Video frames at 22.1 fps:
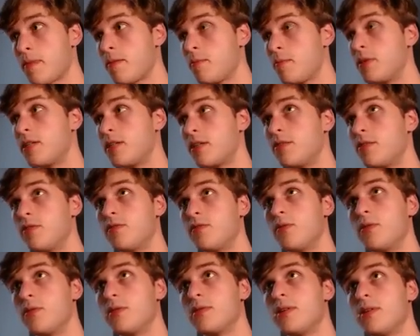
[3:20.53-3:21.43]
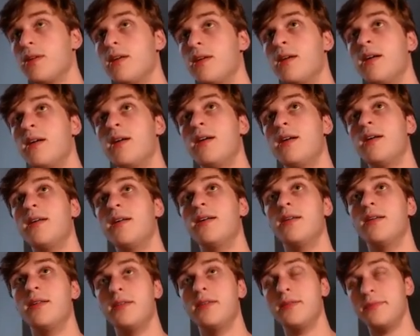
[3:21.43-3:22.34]
particular folder.
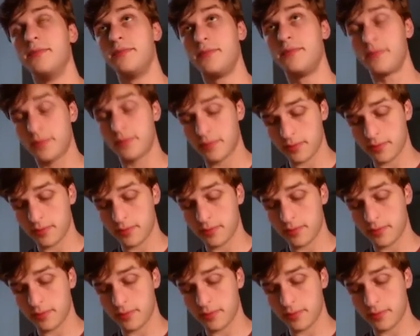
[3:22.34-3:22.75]
Um,